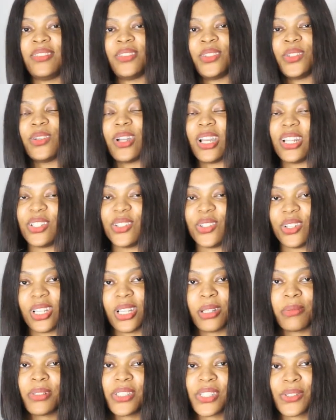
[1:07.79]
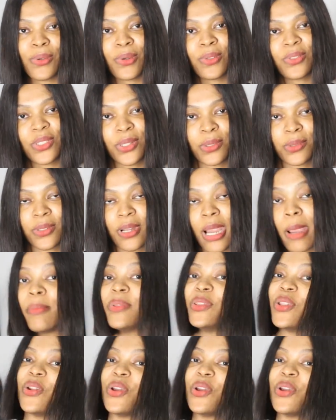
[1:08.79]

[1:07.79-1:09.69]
If you are new here, please do subscribe,